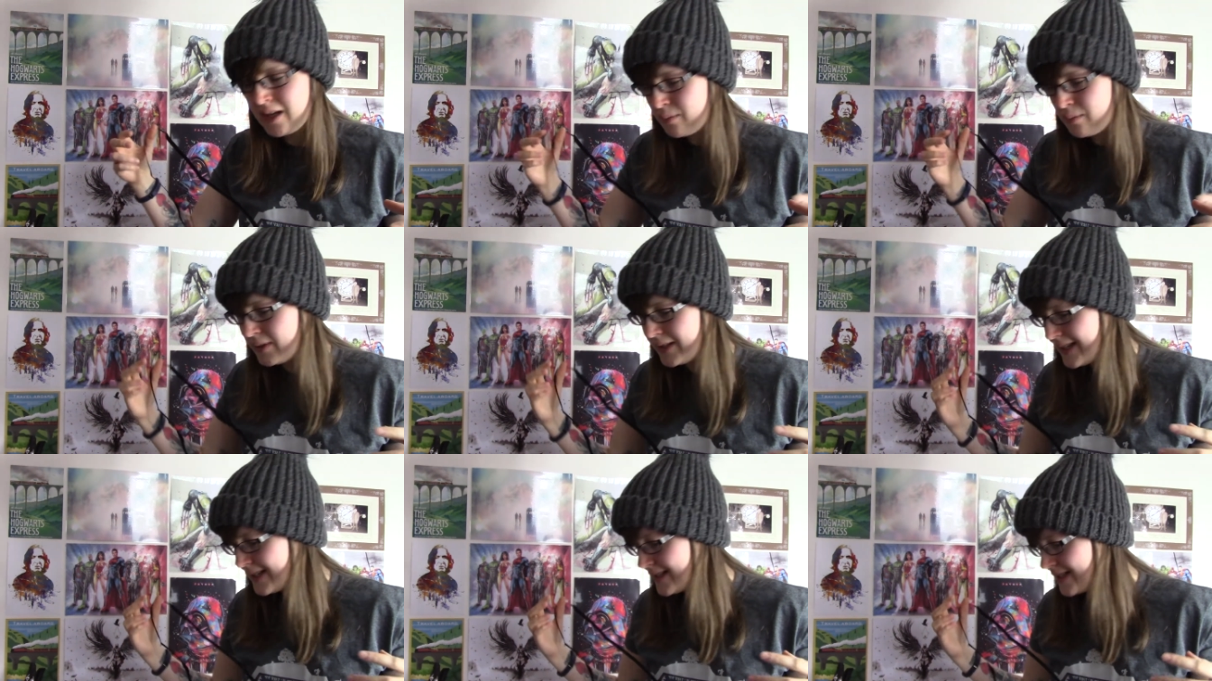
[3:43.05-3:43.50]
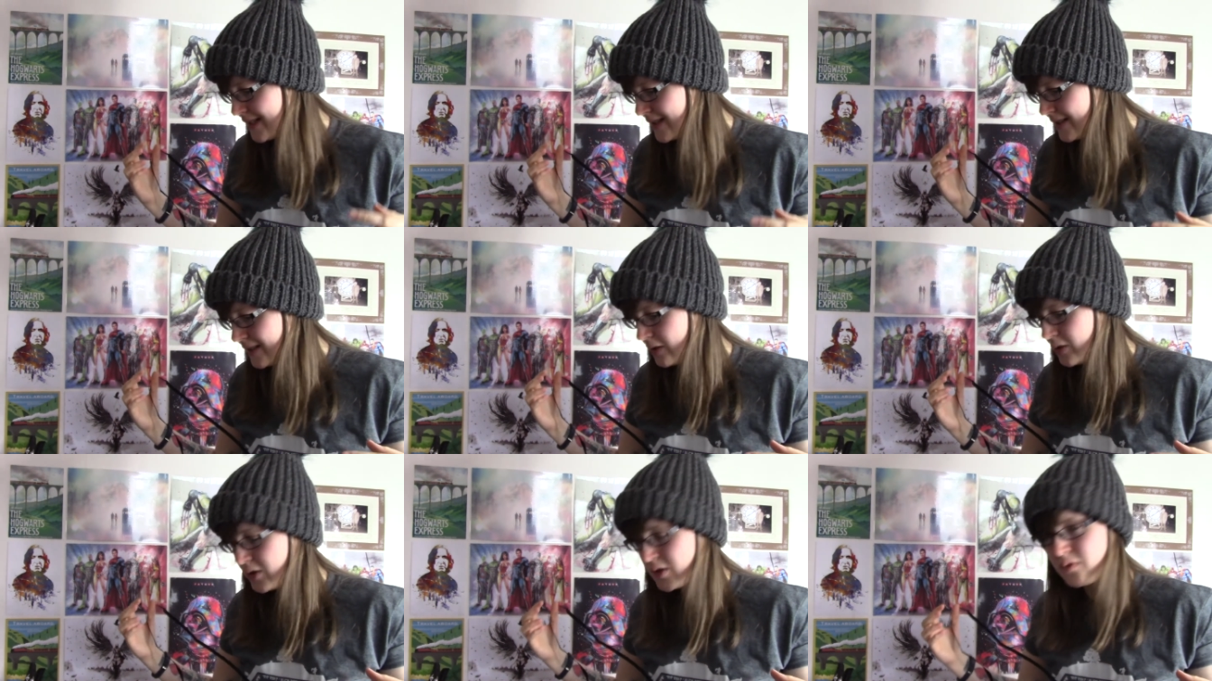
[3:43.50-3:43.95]
But
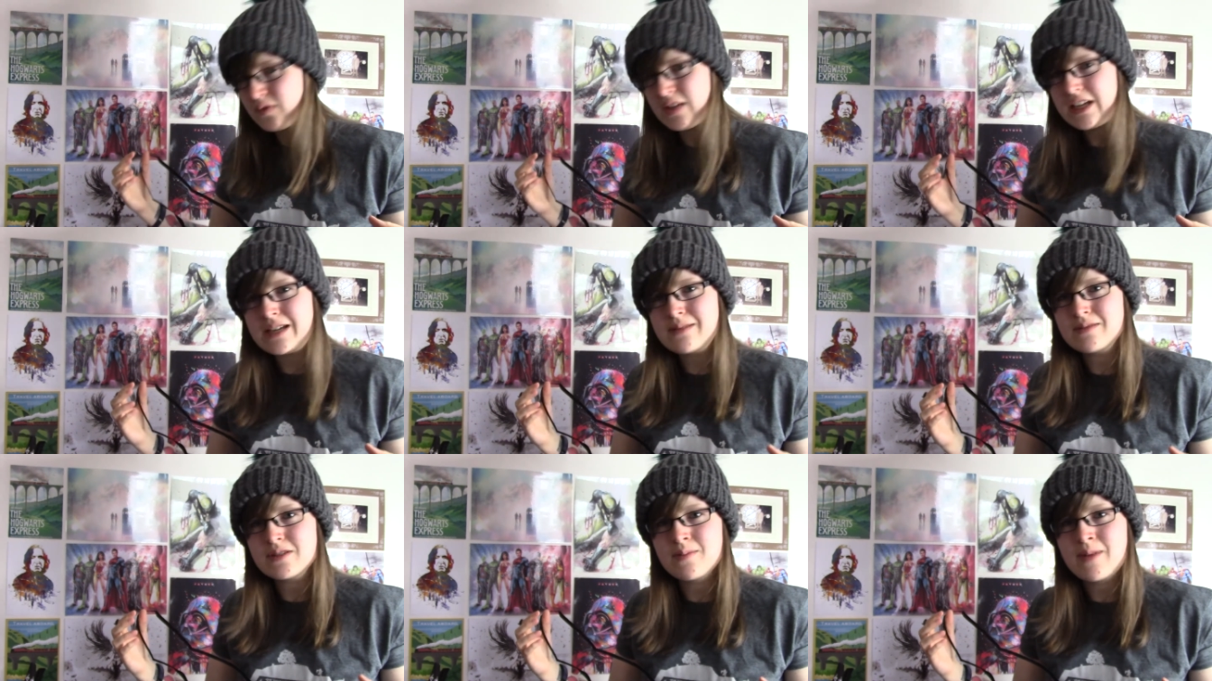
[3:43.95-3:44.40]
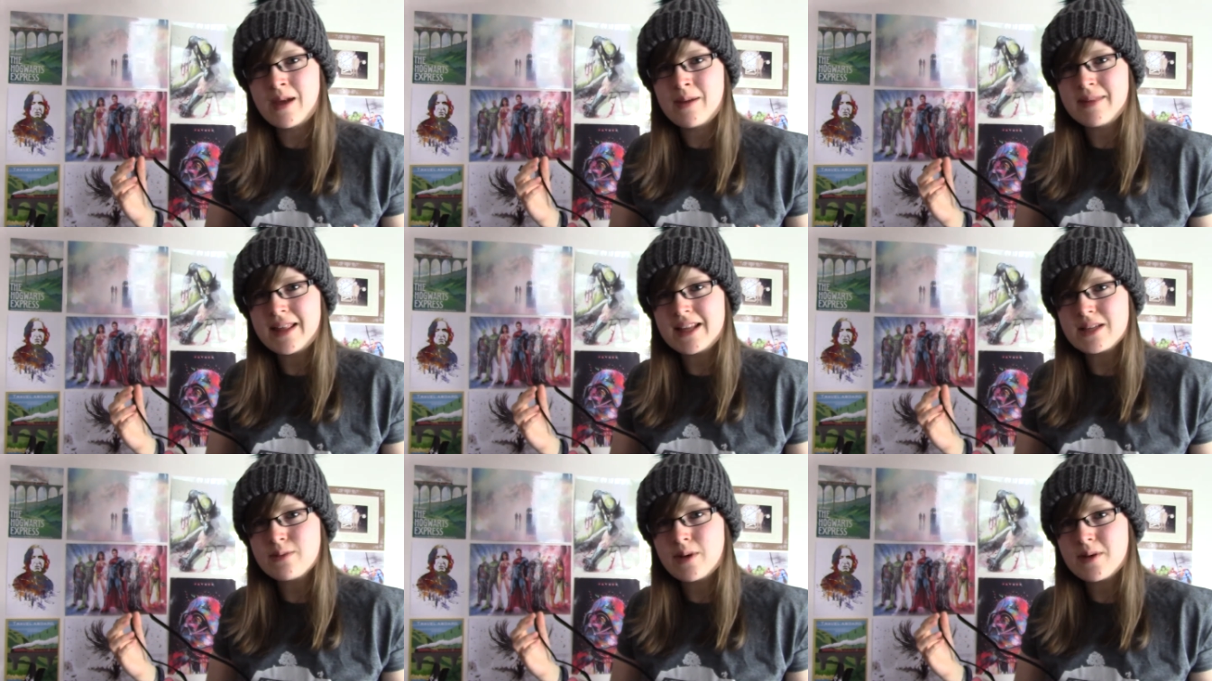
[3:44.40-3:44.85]
this looks themed. Maybe
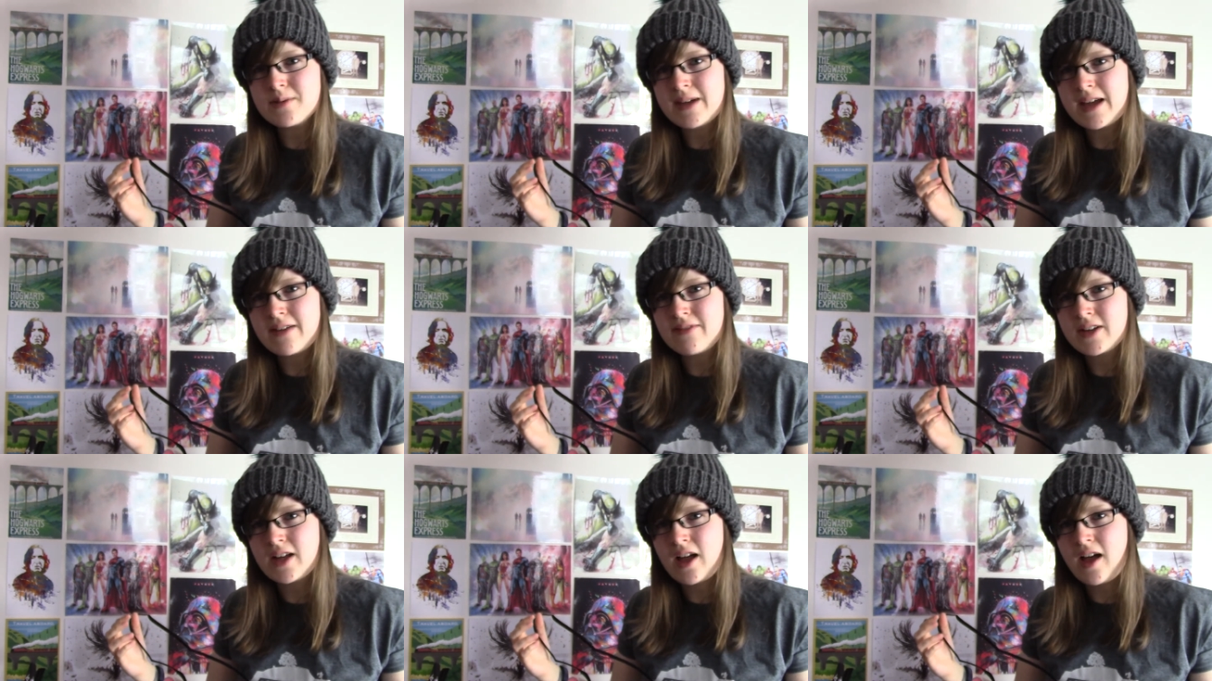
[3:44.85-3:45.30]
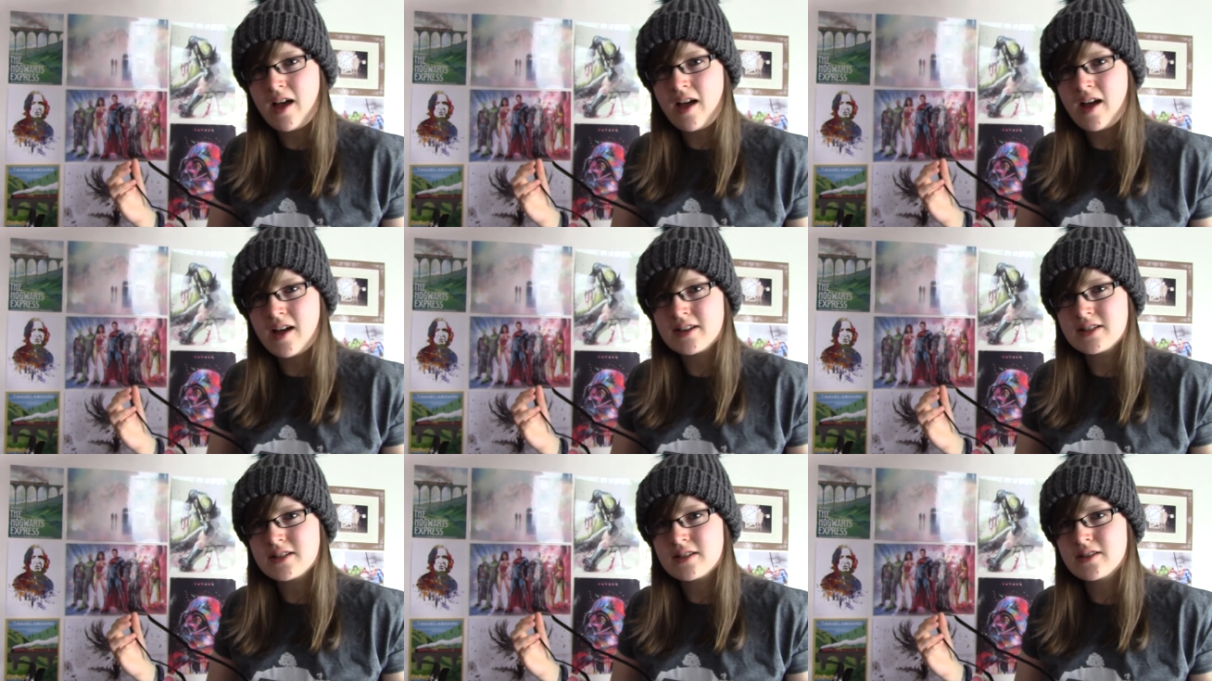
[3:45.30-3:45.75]
that's why we have a
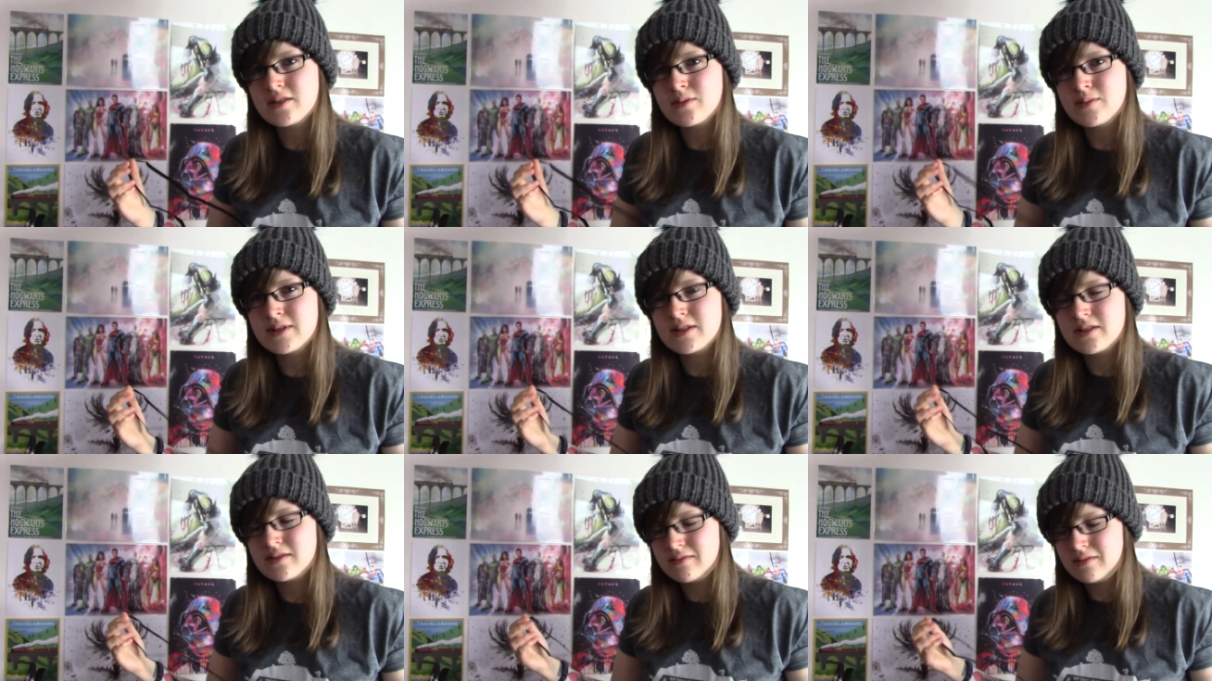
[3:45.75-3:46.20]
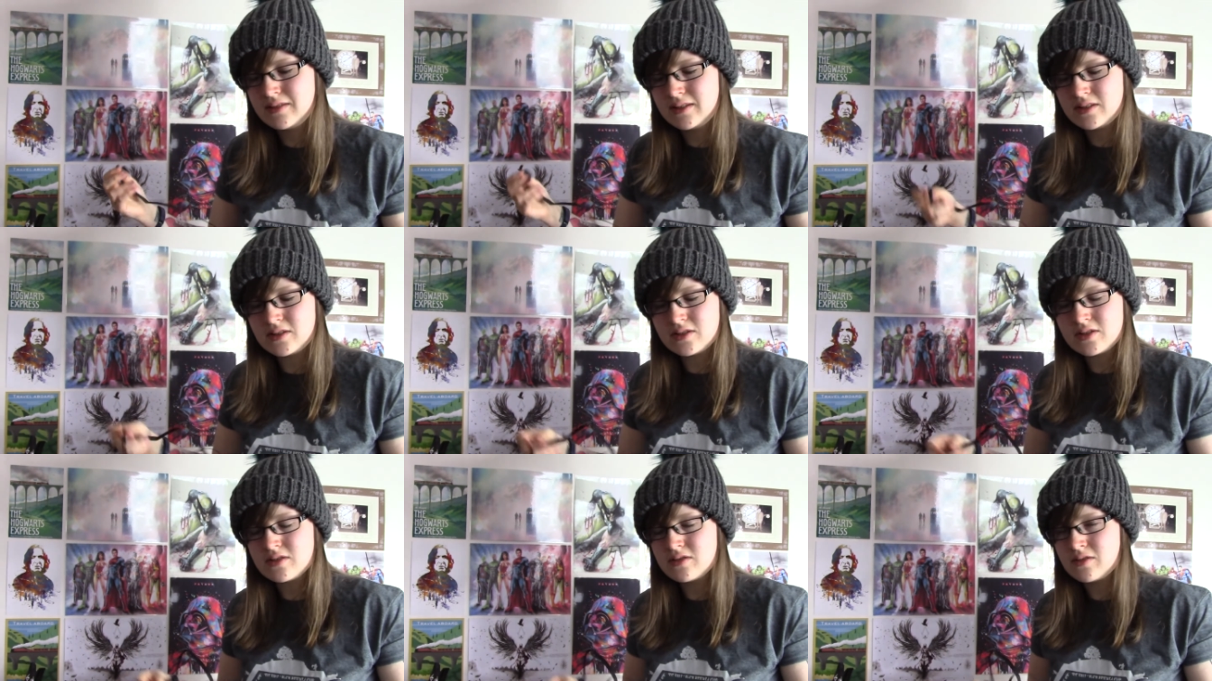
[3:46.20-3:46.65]
card, because we
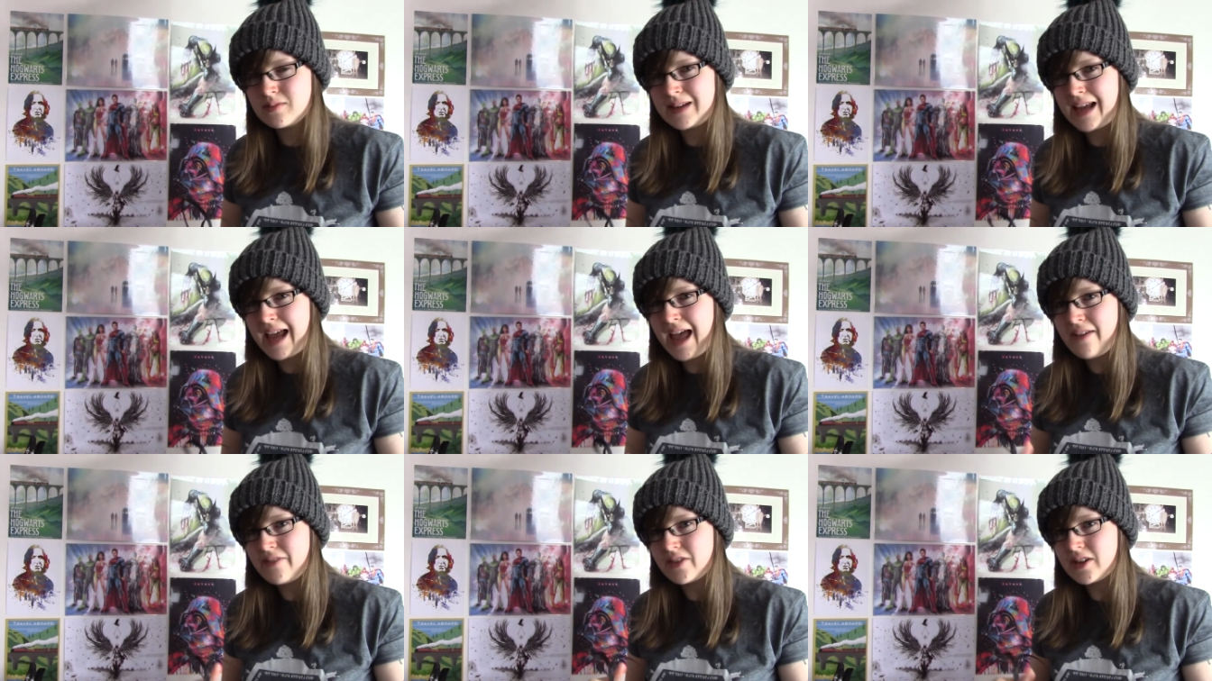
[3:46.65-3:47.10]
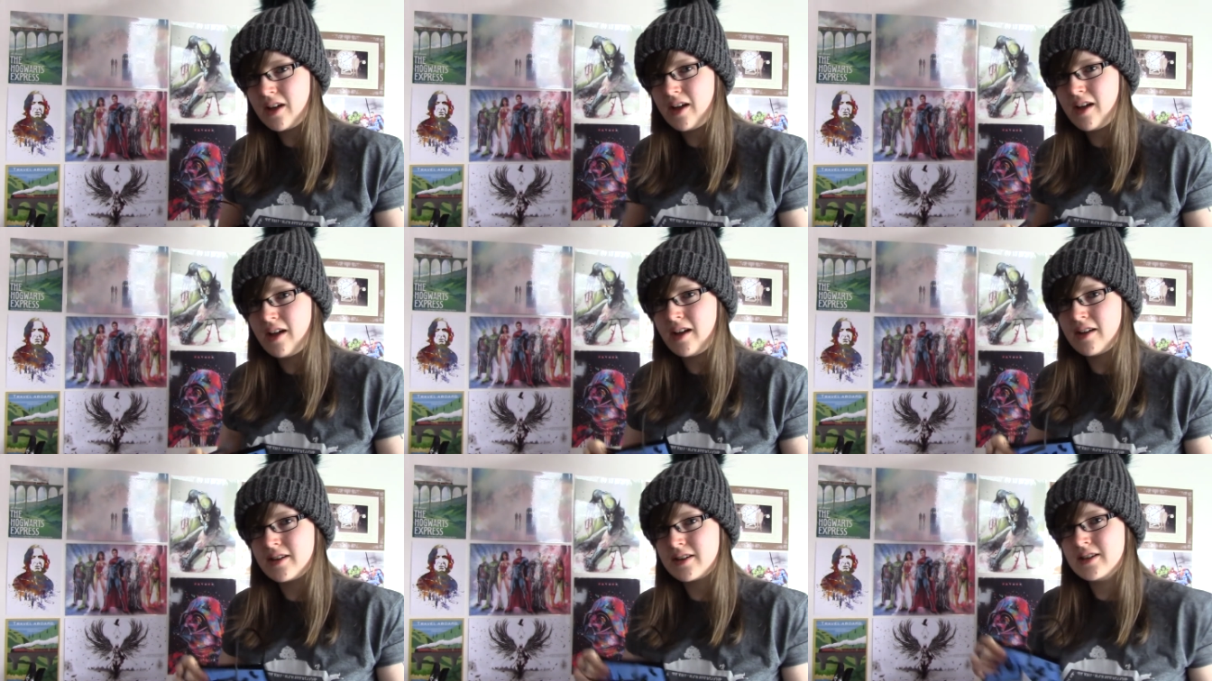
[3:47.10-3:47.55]
doesn't normally have a
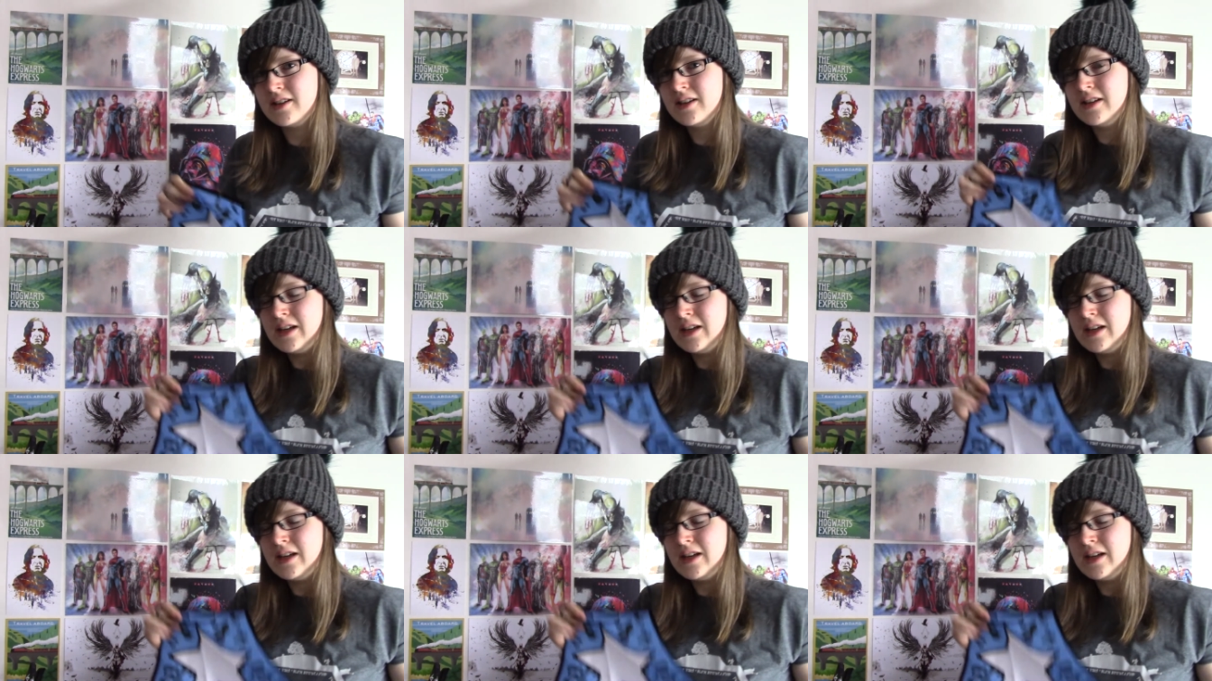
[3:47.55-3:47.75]
card.